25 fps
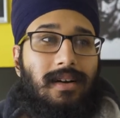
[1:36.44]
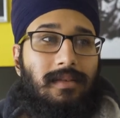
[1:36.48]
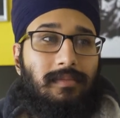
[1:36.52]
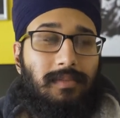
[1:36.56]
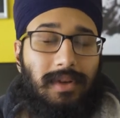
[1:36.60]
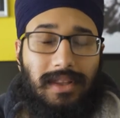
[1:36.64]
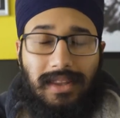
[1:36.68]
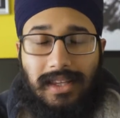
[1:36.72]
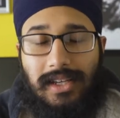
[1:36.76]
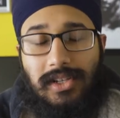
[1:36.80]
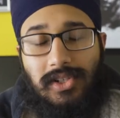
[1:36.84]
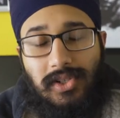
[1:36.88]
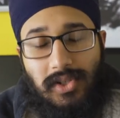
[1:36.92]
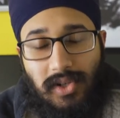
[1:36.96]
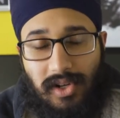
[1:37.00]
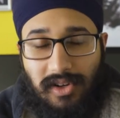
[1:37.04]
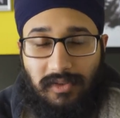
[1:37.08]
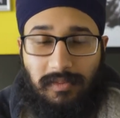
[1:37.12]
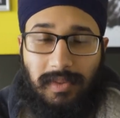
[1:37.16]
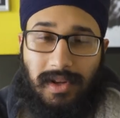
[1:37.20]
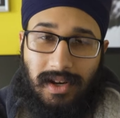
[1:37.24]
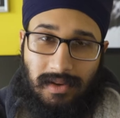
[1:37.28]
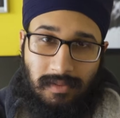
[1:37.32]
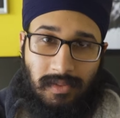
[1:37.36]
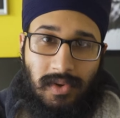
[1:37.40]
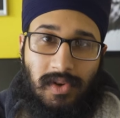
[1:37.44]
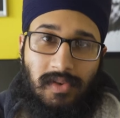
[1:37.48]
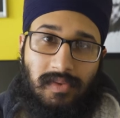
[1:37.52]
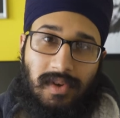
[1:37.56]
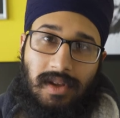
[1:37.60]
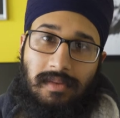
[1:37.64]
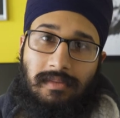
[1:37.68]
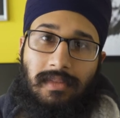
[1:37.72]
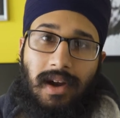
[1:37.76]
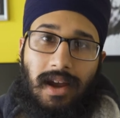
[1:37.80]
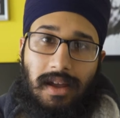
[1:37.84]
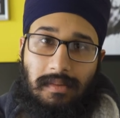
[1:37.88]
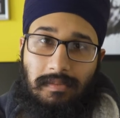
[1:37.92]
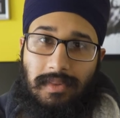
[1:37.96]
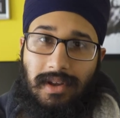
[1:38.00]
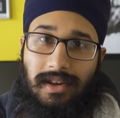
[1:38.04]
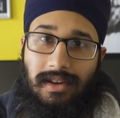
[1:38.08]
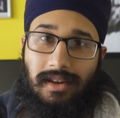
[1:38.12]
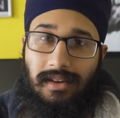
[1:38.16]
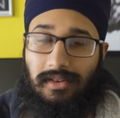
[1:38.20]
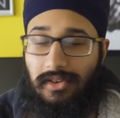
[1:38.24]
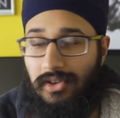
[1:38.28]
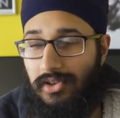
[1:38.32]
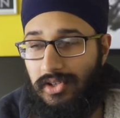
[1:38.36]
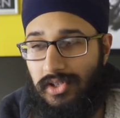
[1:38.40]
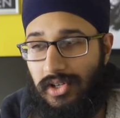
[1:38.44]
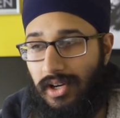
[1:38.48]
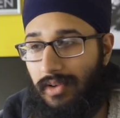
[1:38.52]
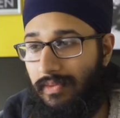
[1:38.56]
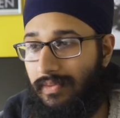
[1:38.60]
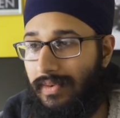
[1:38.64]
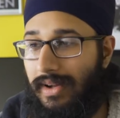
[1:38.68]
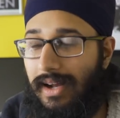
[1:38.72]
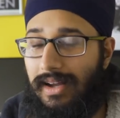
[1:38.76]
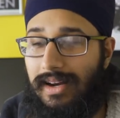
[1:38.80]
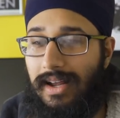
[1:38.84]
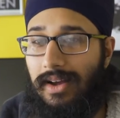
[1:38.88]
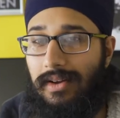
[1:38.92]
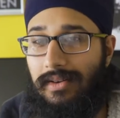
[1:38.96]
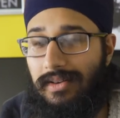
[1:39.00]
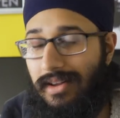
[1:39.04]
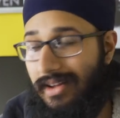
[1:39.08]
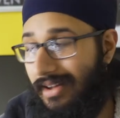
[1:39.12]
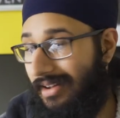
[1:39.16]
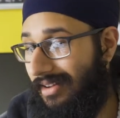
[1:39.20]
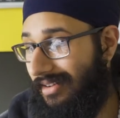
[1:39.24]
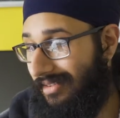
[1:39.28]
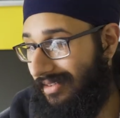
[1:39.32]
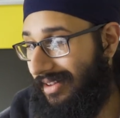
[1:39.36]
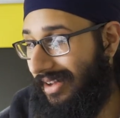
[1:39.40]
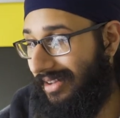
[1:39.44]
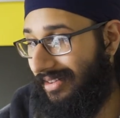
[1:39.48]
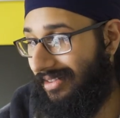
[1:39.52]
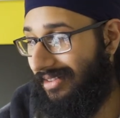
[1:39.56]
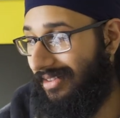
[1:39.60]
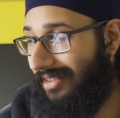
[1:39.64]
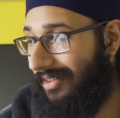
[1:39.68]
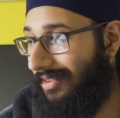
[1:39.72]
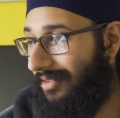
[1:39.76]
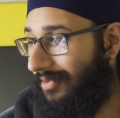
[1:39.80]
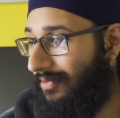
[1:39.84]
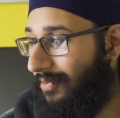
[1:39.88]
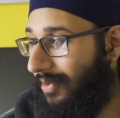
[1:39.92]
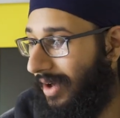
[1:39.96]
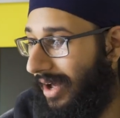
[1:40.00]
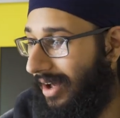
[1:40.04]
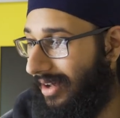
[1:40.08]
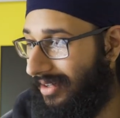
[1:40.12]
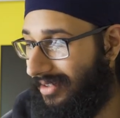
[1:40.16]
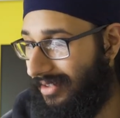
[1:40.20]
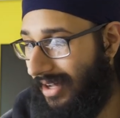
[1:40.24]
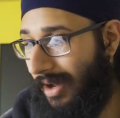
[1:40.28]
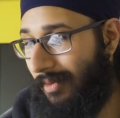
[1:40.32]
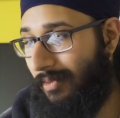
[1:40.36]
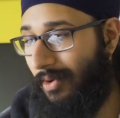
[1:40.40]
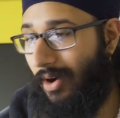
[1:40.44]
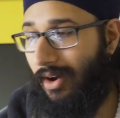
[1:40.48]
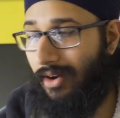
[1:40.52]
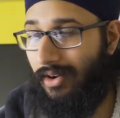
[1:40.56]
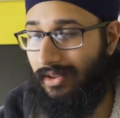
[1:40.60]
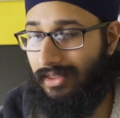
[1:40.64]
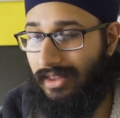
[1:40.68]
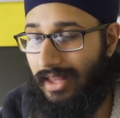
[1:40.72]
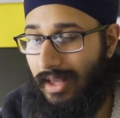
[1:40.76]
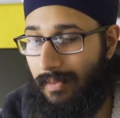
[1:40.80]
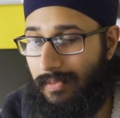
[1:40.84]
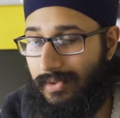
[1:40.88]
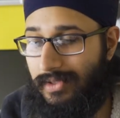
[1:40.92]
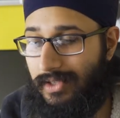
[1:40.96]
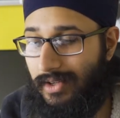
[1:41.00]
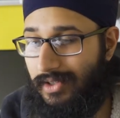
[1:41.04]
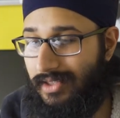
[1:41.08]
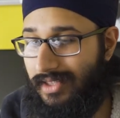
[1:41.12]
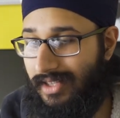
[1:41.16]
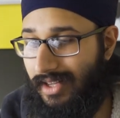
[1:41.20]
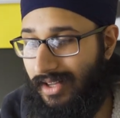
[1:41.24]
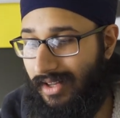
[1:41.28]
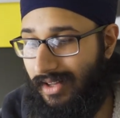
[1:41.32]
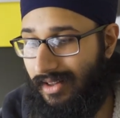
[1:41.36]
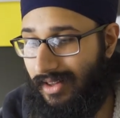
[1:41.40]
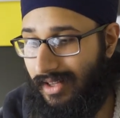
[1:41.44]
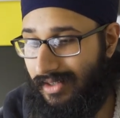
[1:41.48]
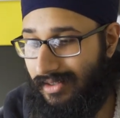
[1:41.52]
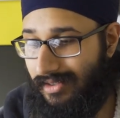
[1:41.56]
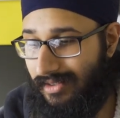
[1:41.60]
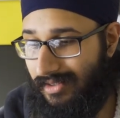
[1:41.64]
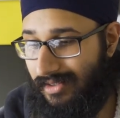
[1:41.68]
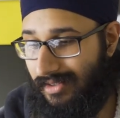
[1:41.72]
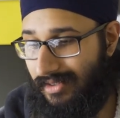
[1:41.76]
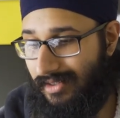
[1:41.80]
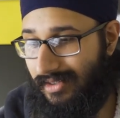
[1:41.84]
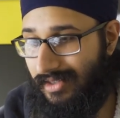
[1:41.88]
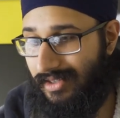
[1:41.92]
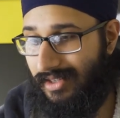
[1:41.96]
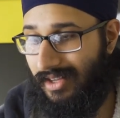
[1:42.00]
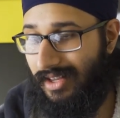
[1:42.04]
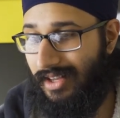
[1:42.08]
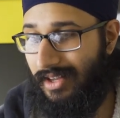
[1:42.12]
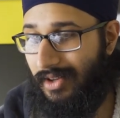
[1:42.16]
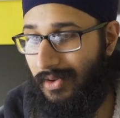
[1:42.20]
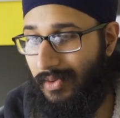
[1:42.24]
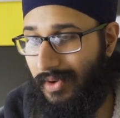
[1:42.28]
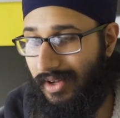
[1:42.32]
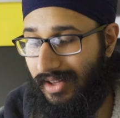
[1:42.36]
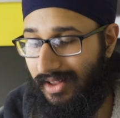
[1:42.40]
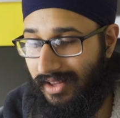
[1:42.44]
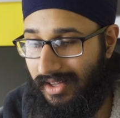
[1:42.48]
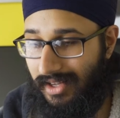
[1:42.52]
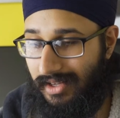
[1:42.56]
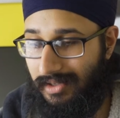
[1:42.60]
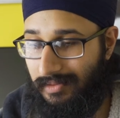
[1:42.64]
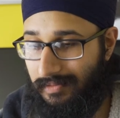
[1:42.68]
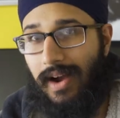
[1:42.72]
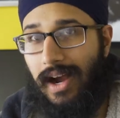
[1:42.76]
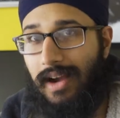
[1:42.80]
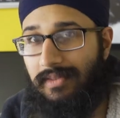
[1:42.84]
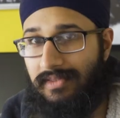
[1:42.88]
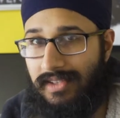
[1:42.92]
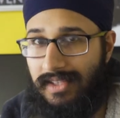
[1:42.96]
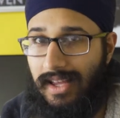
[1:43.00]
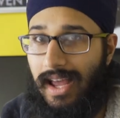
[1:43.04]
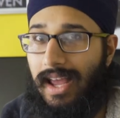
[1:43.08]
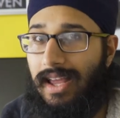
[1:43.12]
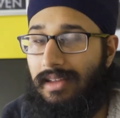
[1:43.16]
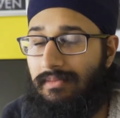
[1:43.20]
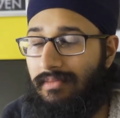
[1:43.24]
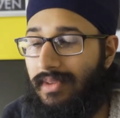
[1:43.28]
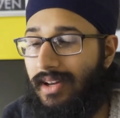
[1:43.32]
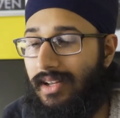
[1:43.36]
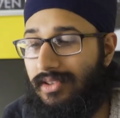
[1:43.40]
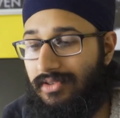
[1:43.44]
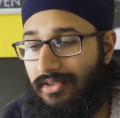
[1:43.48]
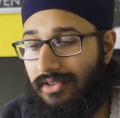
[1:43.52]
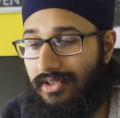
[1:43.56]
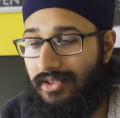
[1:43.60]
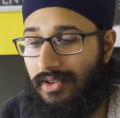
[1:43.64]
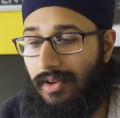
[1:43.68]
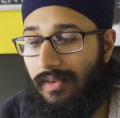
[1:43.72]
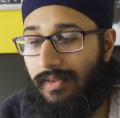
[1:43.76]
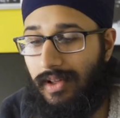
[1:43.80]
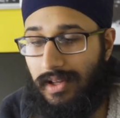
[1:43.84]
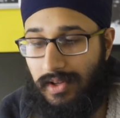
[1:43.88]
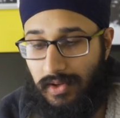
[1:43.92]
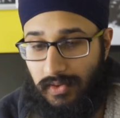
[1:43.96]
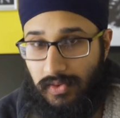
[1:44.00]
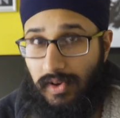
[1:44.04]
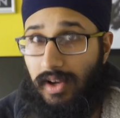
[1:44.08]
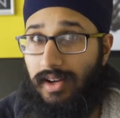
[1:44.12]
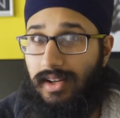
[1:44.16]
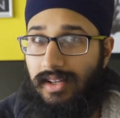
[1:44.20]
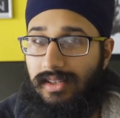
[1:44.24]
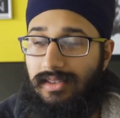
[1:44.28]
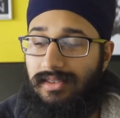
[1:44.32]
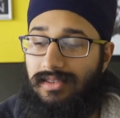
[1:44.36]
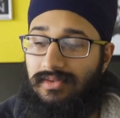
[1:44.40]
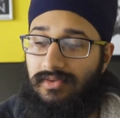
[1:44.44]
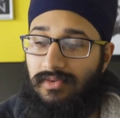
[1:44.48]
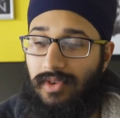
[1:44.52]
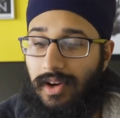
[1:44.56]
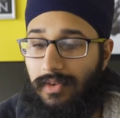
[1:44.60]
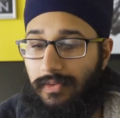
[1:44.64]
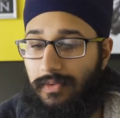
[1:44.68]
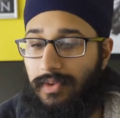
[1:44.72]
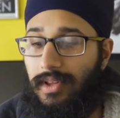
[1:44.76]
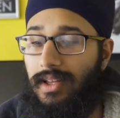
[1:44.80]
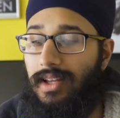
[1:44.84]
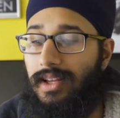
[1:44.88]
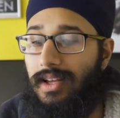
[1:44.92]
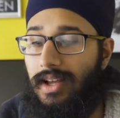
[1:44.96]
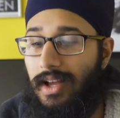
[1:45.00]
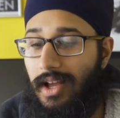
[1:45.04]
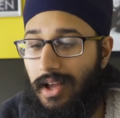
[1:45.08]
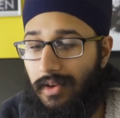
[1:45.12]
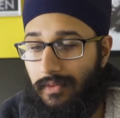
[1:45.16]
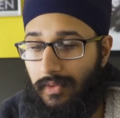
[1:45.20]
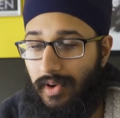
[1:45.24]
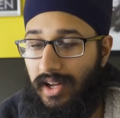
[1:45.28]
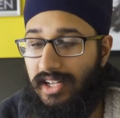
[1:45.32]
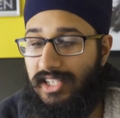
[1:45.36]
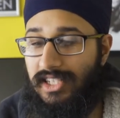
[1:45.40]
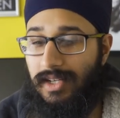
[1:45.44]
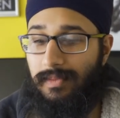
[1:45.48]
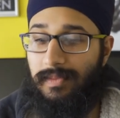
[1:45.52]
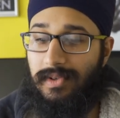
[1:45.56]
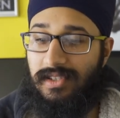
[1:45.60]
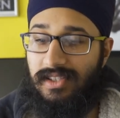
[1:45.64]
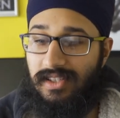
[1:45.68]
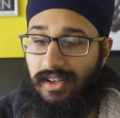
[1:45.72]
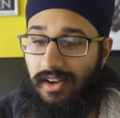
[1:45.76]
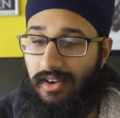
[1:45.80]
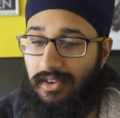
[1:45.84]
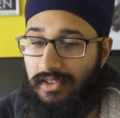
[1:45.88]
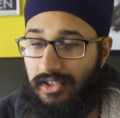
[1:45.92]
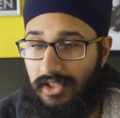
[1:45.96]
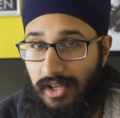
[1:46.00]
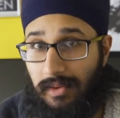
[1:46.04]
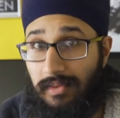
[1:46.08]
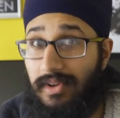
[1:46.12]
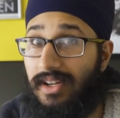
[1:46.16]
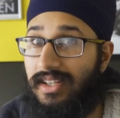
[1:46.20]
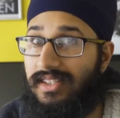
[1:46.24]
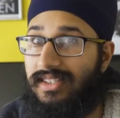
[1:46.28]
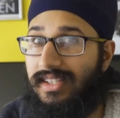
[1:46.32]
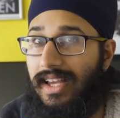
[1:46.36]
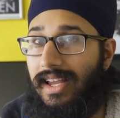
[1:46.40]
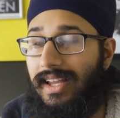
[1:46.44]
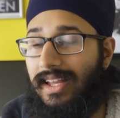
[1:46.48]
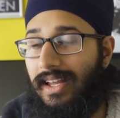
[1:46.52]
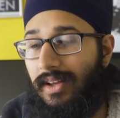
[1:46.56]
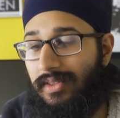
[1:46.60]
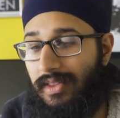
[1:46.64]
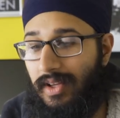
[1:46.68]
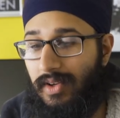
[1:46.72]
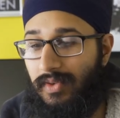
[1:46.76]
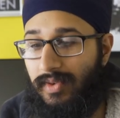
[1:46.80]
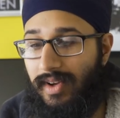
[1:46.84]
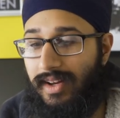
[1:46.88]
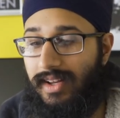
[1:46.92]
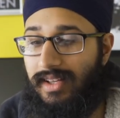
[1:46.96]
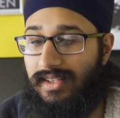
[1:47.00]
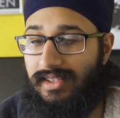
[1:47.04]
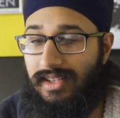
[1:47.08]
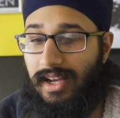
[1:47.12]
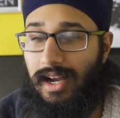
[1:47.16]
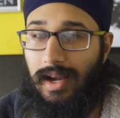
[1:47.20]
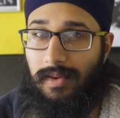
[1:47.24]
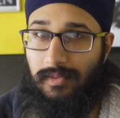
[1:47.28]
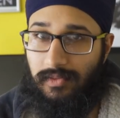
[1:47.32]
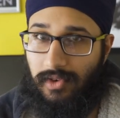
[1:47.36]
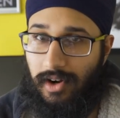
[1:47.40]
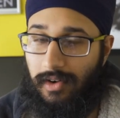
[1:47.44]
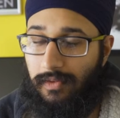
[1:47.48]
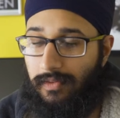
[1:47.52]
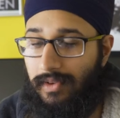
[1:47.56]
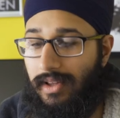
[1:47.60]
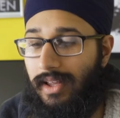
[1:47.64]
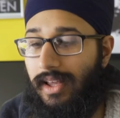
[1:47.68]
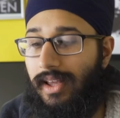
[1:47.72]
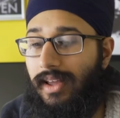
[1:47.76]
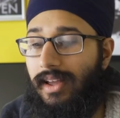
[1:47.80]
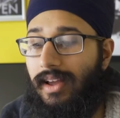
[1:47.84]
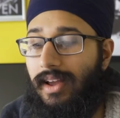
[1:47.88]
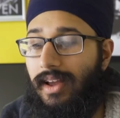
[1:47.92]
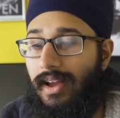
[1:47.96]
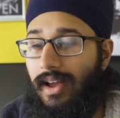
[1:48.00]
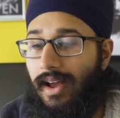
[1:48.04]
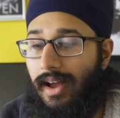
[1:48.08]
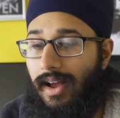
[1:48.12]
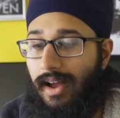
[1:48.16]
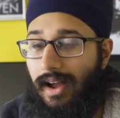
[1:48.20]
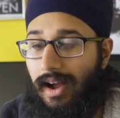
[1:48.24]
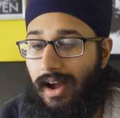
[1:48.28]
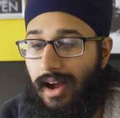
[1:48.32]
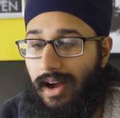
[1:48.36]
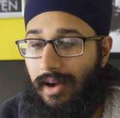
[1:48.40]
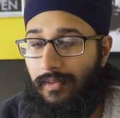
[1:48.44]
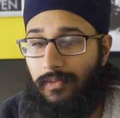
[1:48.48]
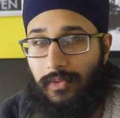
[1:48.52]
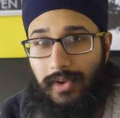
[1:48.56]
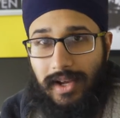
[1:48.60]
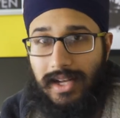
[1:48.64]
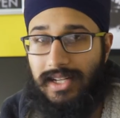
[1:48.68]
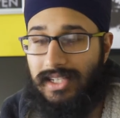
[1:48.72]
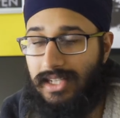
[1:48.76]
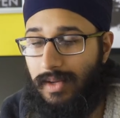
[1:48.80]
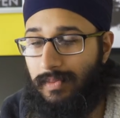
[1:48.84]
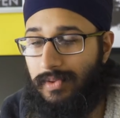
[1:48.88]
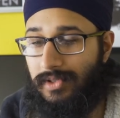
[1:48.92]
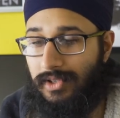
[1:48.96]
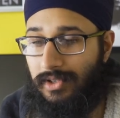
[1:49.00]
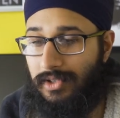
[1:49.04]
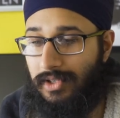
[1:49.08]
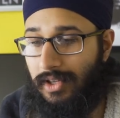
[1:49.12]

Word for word: But this should have been a movie, in my opinion. You should have cut out, like, fact, I've got, I've got the episodes here. Let's see quickly. Five to eight minutes or so of, like, credits, roughly, for each episode. So I'm going to take out the credit time, roughly, uh, for each episode.